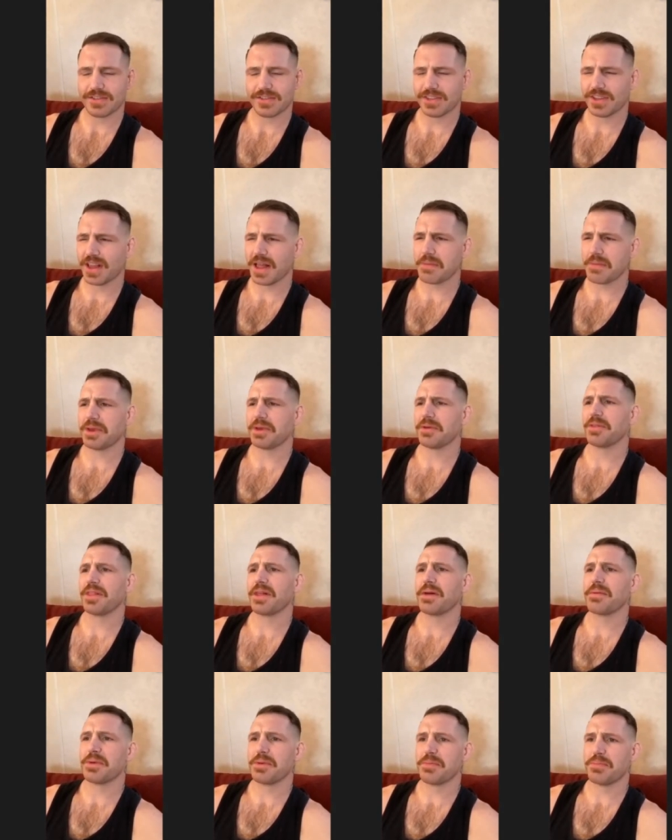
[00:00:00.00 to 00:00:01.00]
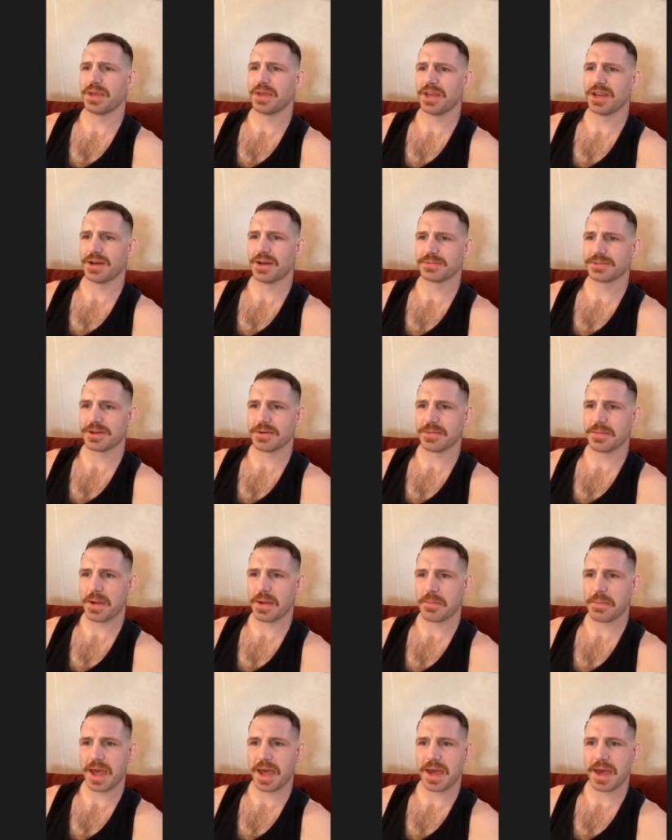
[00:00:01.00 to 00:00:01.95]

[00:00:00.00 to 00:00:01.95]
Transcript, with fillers: Let me, let me beat up some M-